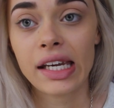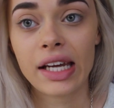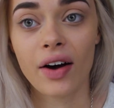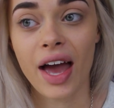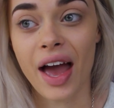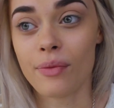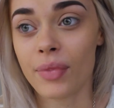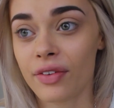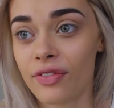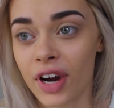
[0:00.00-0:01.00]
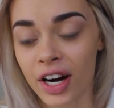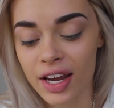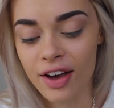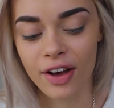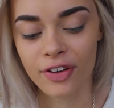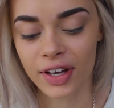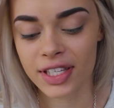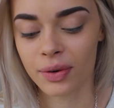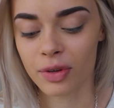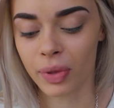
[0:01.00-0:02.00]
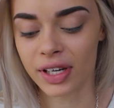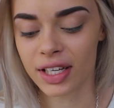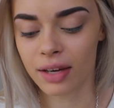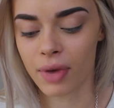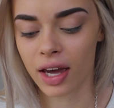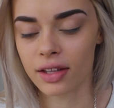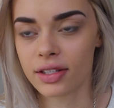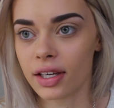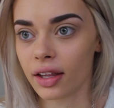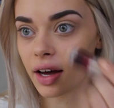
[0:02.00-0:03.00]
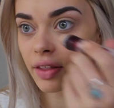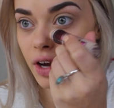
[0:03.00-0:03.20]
Now, I am very fussy with blending in my concealer.